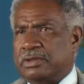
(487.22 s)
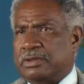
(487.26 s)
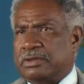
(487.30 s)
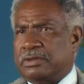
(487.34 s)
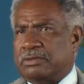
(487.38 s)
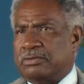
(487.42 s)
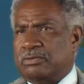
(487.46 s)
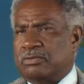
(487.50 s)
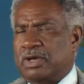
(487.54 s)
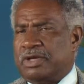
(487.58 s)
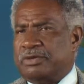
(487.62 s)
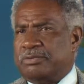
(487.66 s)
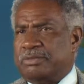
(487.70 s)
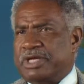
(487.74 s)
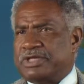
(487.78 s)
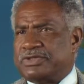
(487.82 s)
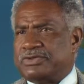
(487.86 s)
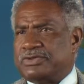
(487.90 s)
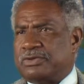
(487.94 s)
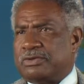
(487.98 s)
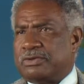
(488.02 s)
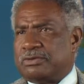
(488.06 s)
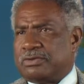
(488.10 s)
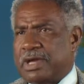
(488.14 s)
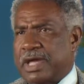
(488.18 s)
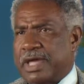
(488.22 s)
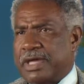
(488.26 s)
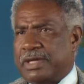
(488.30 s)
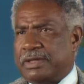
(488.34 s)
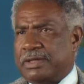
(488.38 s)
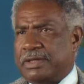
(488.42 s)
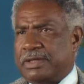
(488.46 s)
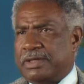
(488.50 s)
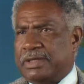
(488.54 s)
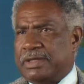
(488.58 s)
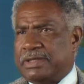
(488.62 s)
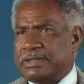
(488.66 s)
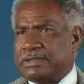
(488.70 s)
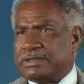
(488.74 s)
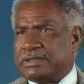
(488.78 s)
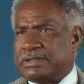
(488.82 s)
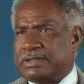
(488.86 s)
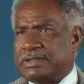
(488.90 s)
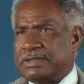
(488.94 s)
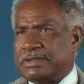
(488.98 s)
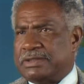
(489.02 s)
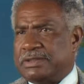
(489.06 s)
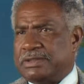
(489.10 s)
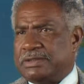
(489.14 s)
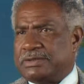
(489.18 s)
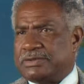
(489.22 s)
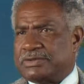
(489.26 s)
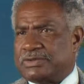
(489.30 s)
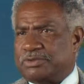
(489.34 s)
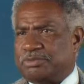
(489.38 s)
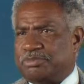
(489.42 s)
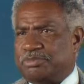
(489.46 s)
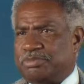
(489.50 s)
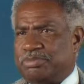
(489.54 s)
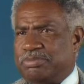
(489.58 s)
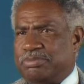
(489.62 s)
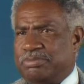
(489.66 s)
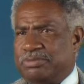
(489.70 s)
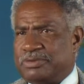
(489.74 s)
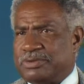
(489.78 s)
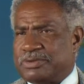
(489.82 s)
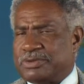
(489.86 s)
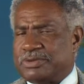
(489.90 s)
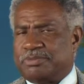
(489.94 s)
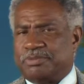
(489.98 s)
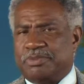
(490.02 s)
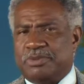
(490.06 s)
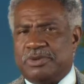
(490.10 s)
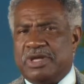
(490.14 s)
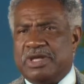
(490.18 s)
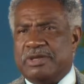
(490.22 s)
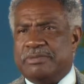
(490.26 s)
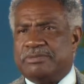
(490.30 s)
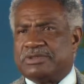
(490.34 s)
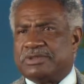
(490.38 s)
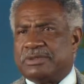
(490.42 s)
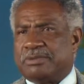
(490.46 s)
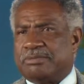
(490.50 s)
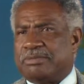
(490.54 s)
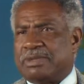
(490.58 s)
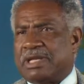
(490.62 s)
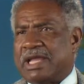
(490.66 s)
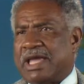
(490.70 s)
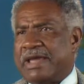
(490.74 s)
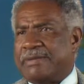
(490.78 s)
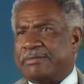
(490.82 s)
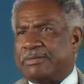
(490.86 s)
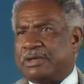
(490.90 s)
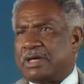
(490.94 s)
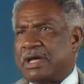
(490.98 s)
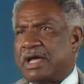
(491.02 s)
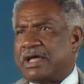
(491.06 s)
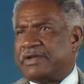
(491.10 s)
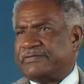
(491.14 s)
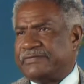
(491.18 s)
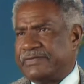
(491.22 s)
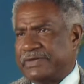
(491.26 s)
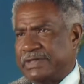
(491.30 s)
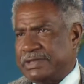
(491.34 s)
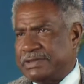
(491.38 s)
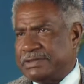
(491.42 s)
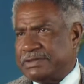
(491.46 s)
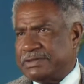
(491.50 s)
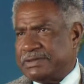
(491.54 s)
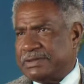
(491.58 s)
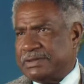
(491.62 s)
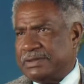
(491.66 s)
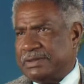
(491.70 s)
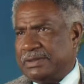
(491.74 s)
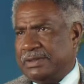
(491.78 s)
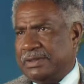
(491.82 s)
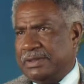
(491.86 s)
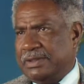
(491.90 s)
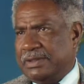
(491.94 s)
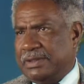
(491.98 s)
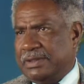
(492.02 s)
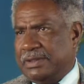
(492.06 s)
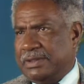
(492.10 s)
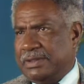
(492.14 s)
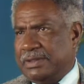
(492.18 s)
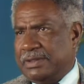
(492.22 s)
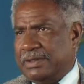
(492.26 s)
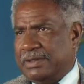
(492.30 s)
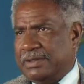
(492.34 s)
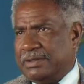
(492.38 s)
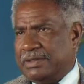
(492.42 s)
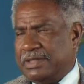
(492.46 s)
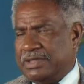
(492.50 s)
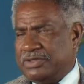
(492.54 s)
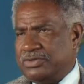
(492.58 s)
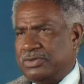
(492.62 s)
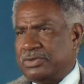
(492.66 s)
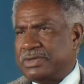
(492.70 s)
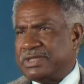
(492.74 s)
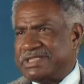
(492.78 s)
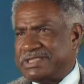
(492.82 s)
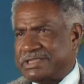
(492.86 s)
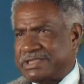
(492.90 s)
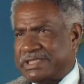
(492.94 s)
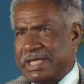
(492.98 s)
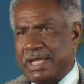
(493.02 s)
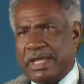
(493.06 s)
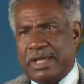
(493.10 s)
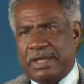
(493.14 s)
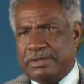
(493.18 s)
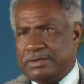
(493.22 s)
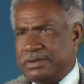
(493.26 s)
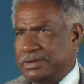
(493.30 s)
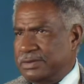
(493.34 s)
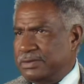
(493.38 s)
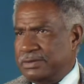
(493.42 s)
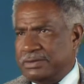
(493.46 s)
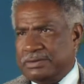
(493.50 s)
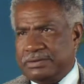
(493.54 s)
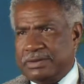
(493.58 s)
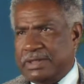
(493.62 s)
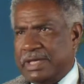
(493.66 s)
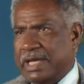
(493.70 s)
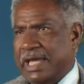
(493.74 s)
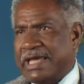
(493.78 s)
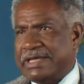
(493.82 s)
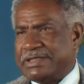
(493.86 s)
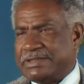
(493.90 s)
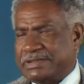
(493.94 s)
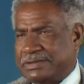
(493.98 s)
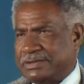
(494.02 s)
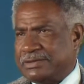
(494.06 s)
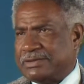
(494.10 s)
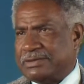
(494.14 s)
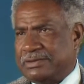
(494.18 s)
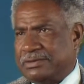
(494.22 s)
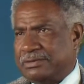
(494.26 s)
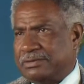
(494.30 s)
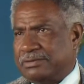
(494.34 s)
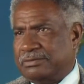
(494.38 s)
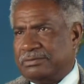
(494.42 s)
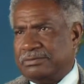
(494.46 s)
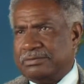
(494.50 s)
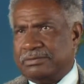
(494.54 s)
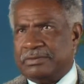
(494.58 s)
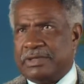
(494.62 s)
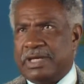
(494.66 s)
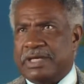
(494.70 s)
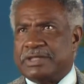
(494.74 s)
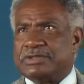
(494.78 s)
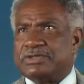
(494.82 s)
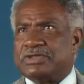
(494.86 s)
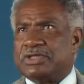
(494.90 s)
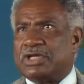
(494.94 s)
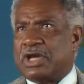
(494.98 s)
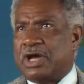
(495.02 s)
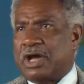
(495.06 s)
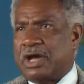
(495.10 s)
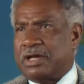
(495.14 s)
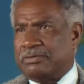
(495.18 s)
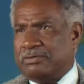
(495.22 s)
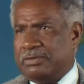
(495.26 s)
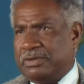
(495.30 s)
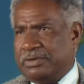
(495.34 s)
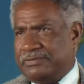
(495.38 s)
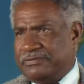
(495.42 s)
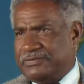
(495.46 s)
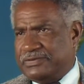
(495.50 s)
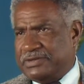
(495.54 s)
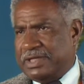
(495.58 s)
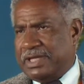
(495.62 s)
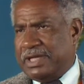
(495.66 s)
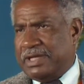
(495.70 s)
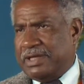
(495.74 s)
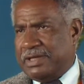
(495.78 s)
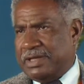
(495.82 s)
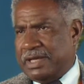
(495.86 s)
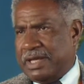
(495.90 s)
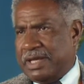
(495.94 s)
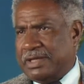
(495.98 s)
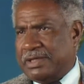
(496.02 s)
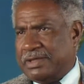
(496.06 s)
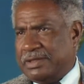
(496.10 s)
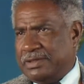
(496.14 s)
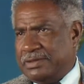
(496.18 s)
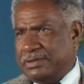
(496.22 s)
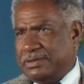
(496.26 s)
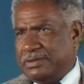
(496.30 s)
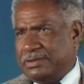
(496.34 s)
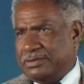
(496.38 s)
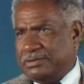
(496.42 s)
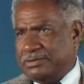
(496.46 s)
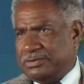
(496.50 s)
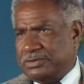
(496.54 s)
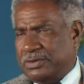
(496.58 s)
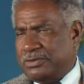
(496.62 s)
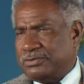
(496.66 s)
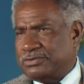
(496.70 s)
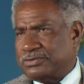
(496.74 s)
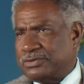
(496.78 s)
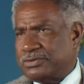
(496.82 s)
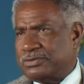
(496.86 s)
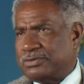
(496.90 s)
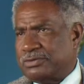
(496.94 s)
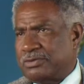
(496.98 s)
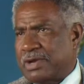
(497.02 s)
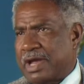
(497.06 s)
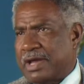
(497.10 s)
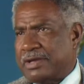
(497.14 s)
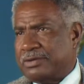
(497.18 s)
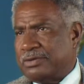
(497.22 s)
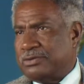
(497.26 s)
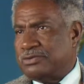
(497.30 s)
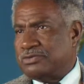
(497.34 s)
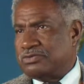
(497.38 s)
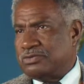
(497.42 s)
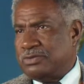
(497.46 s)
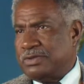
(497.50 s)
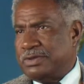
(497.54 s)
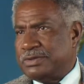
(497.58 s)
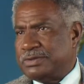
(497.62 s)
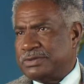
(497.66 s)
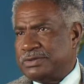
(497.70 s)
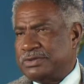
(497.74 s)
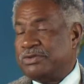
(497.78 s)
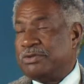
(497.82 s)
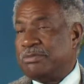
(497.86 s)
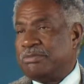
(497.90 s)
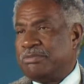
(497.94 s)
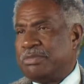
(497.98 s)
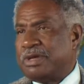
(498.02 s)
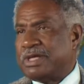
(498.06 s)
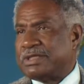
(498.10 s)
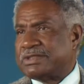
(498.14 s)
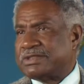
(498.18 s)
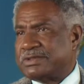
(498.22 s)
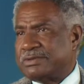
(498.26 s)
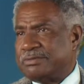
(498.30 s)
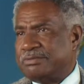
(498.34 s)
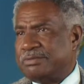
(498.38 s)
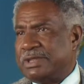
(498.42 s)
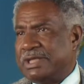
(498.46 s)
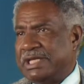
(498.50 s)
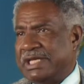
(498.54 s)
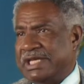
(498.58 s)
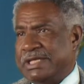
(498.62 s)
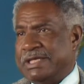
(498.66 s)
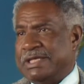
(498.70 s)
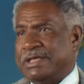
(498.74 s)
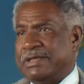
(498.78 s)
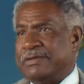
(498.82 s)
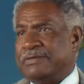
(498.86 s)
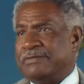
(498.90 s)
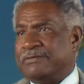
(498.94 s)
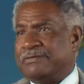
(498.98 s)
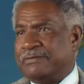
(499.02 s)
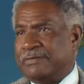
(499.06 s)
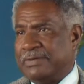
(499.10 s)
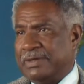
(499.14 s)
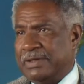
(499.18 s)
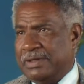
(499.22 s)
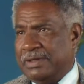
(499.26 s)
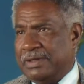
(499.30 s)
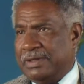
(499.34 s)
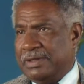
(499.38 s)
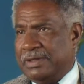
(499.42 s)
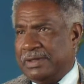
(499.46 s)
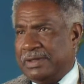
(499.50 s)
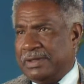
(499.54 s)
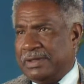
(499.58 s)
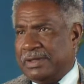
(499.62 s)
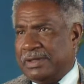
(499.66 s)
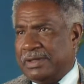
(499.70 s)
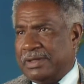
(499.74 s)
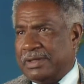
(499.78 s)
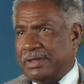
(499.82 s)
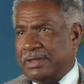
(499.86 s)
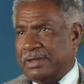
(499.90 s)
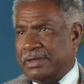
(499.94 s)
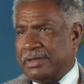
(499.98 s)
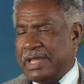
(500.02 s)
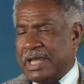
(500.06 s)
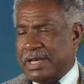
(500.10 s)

What makes you a writer is the su supreme, sublime confidence mm -hmm. that you can say it as, as God would have said it had He chosen to write those words. You must believe mm -hmm.